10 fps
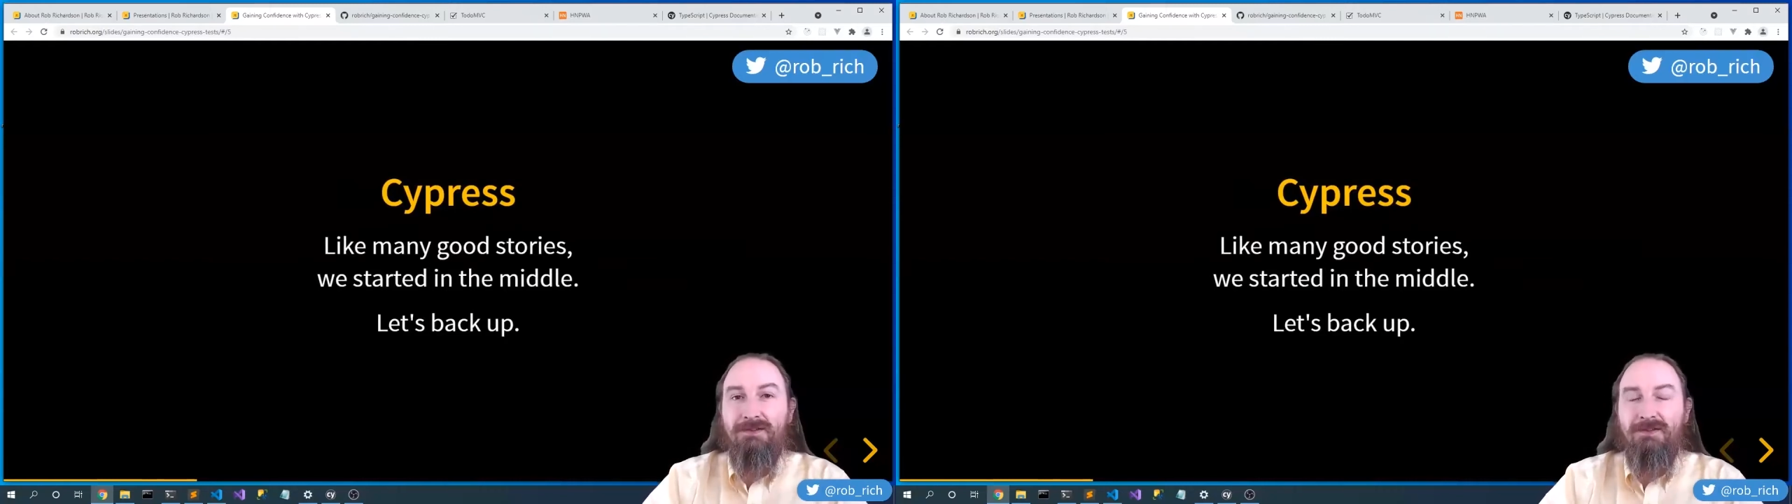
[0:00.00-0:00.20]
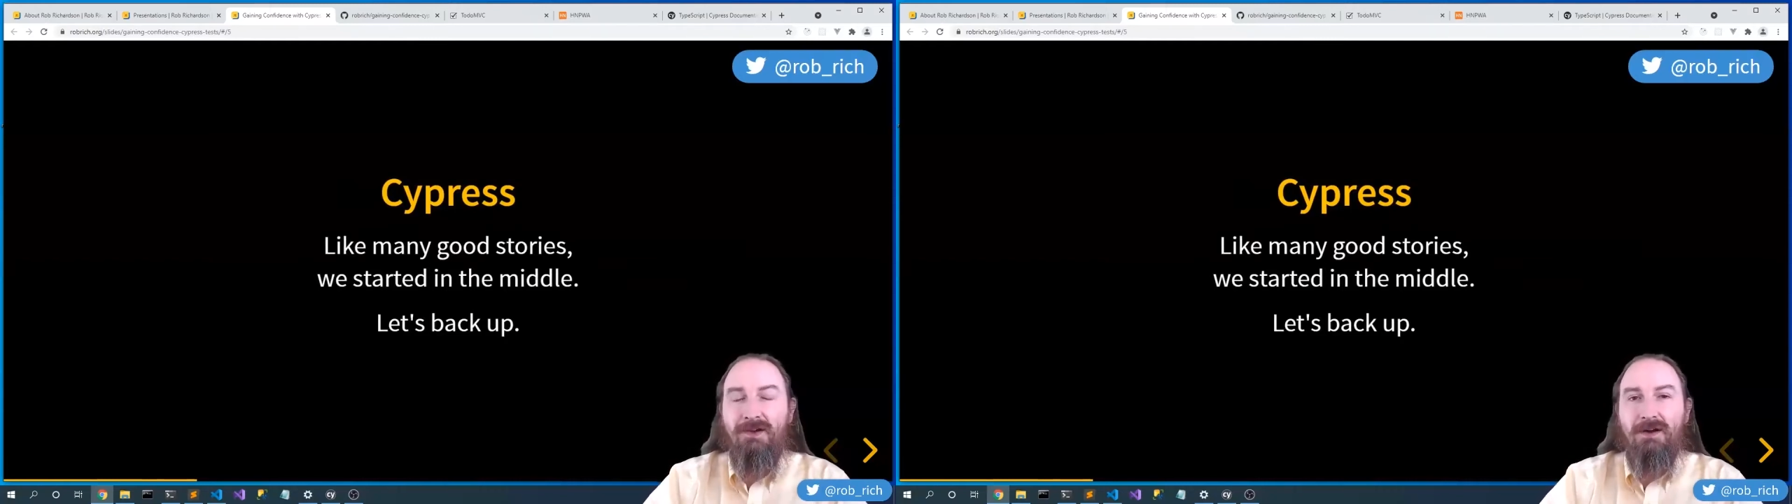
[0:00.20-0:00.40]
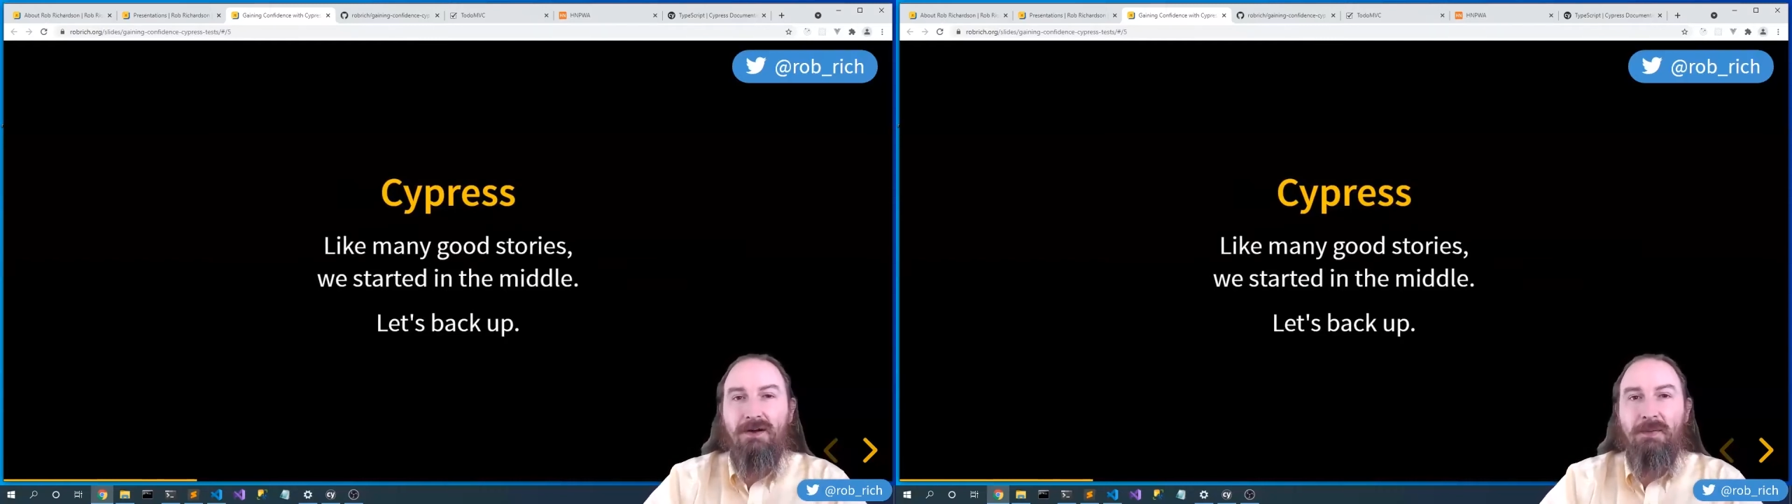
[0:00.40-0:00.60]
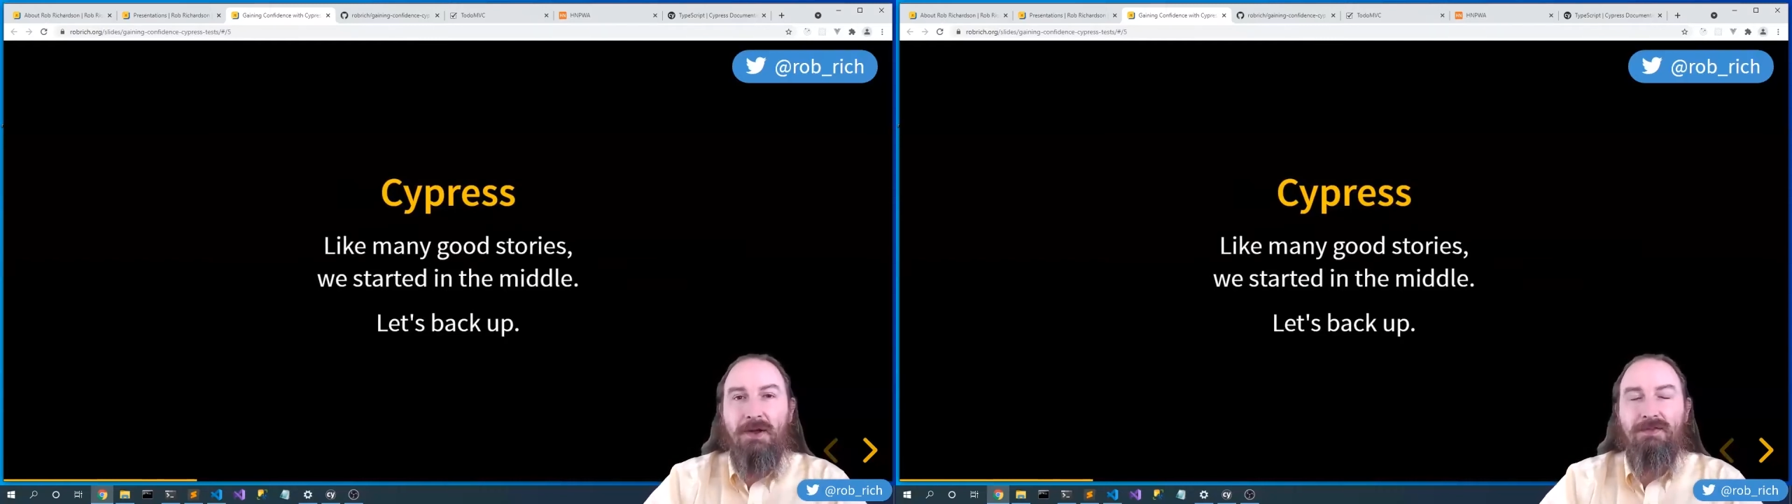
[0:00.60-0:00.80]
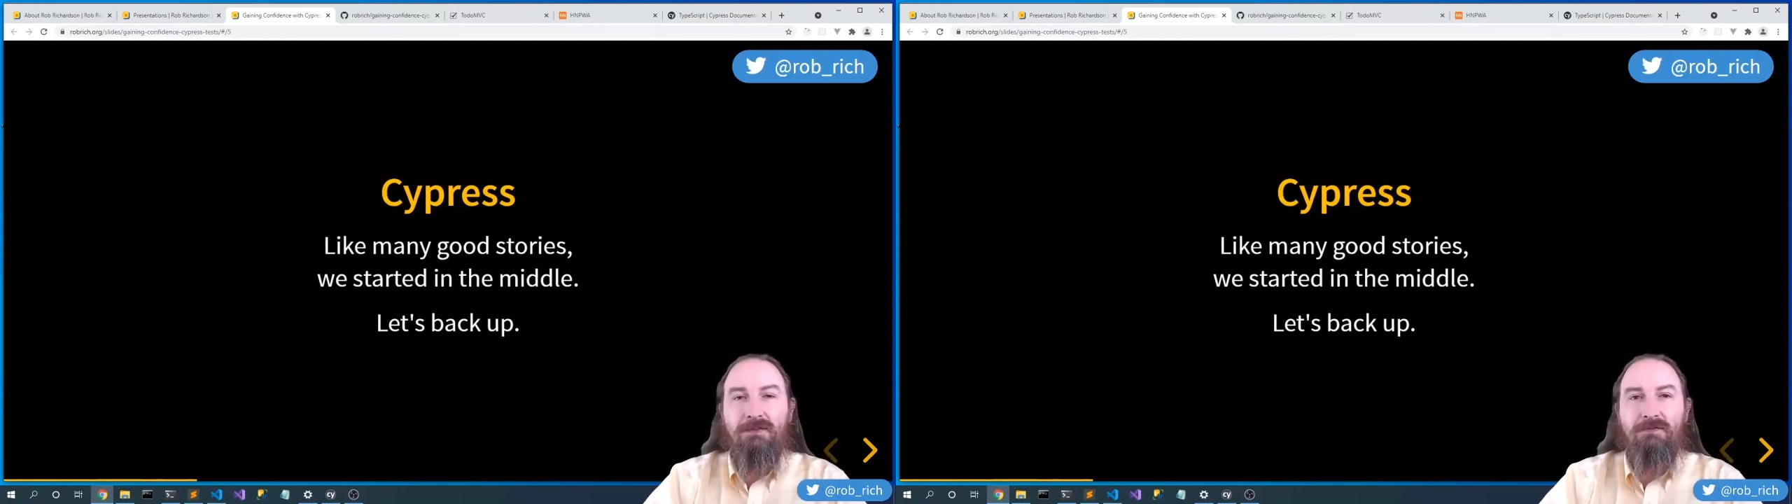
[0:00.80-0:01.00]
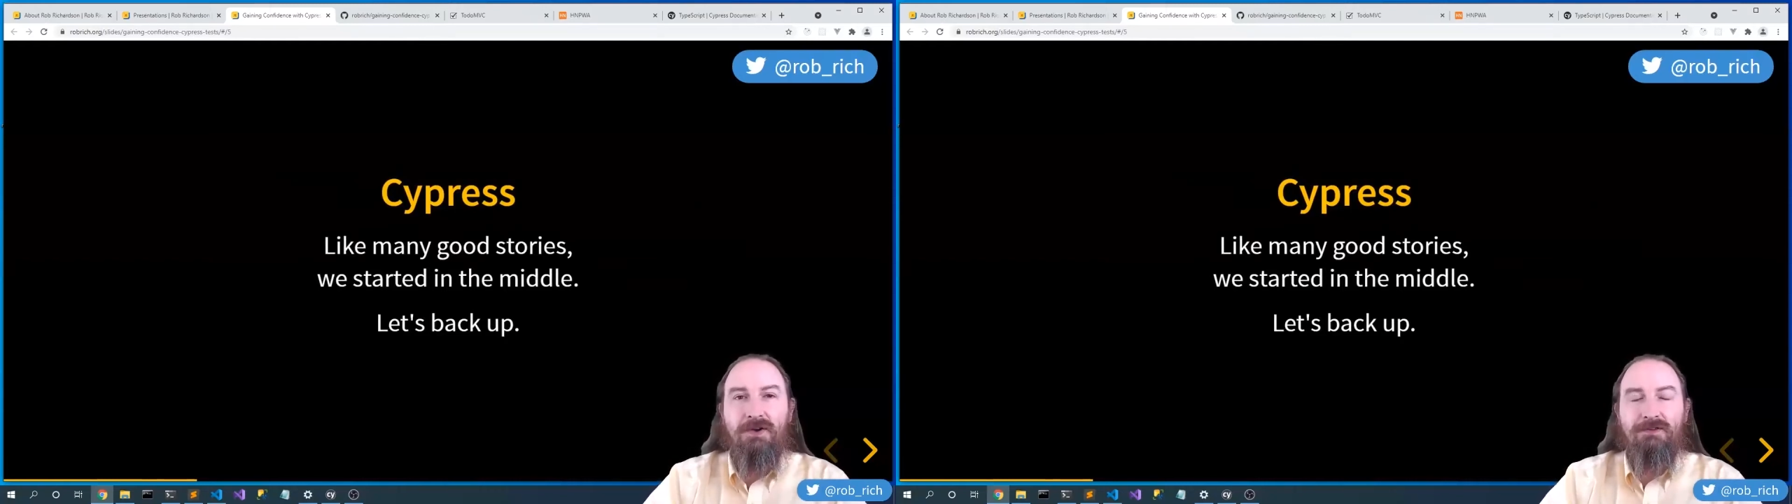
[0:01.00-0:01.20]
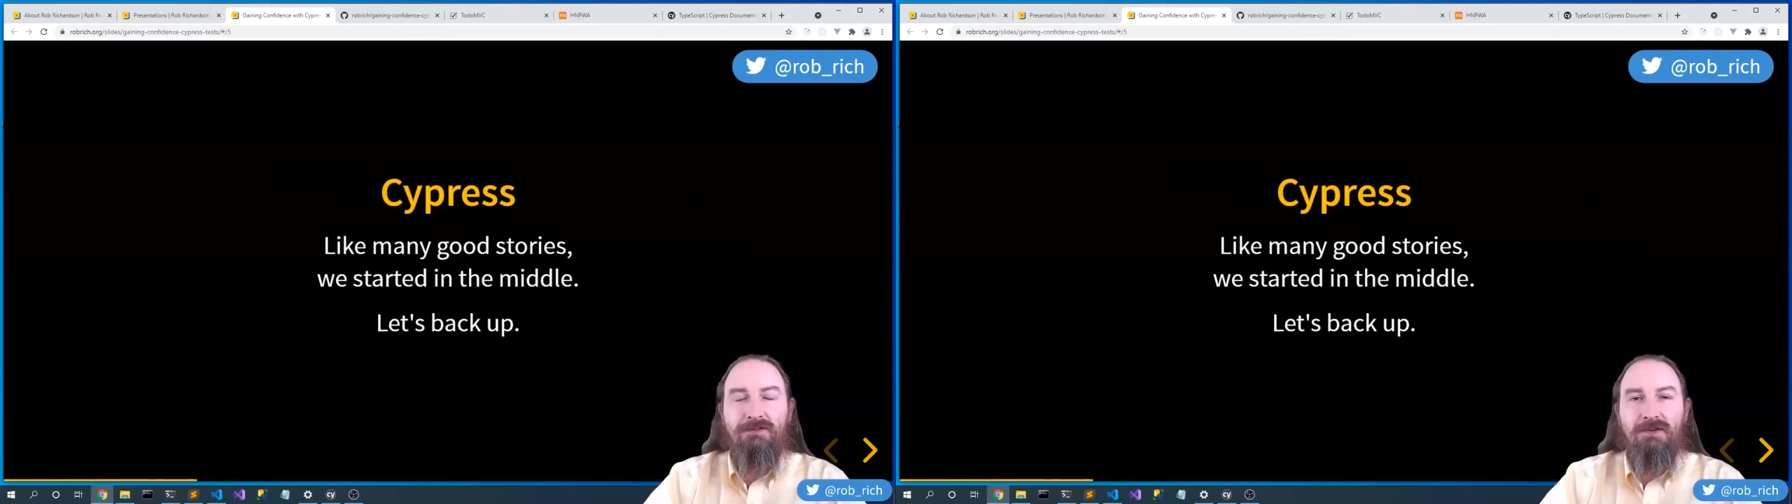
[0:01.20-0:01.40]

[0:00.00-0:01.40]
and talk about the various